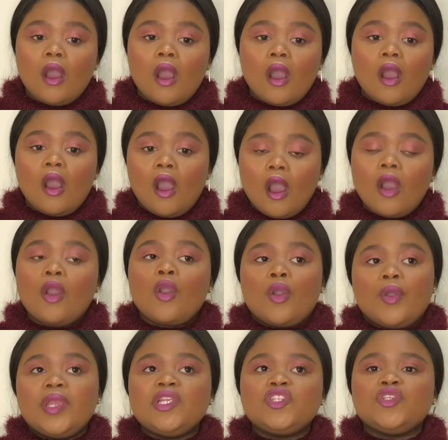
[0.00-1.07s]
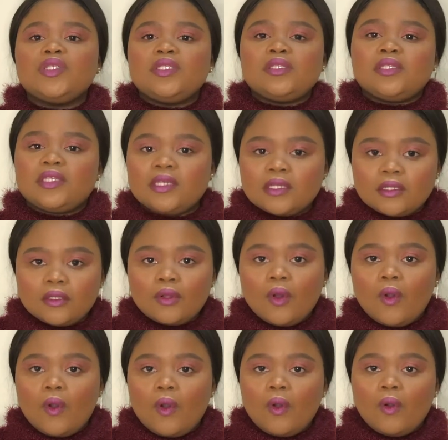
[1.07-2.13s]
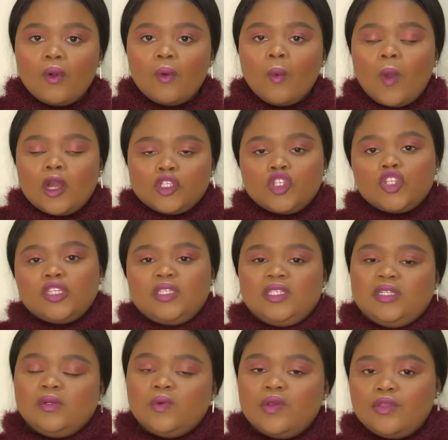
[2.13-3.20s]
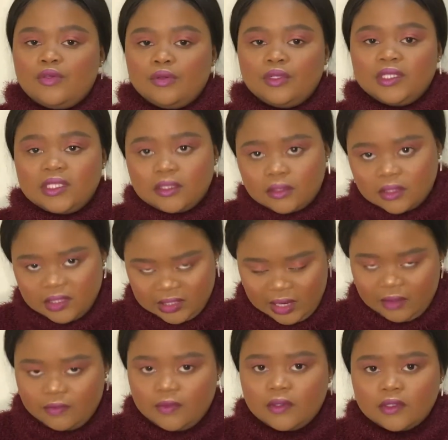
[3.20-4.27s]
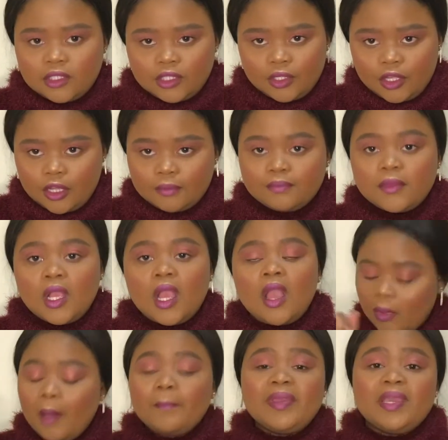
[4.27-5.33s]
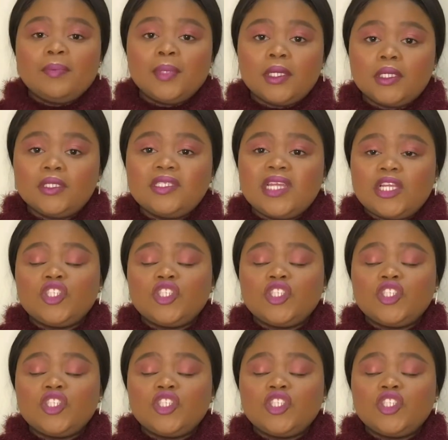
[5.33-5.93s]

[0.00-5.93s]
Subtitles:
are going to deal or want to deal with those stuff. So yeah, people tend to